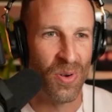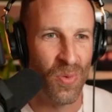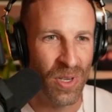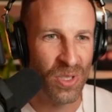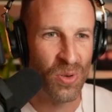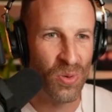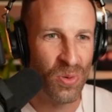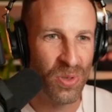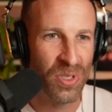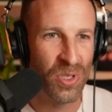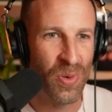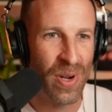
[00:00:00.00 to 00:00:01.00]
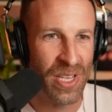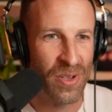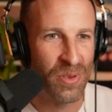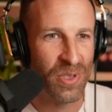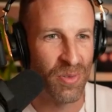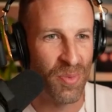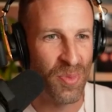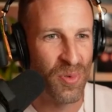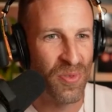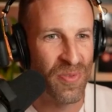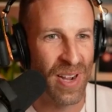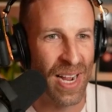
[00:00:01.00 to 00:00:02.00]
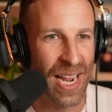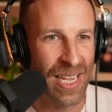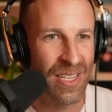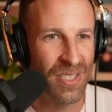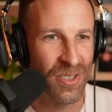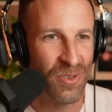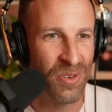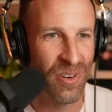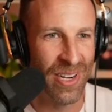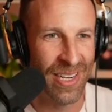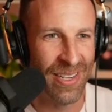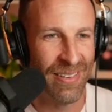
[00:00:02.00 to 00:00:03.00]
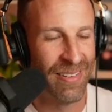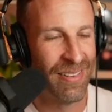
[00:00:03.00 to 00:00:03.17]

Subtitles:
What tools do I use to remove ISO grain?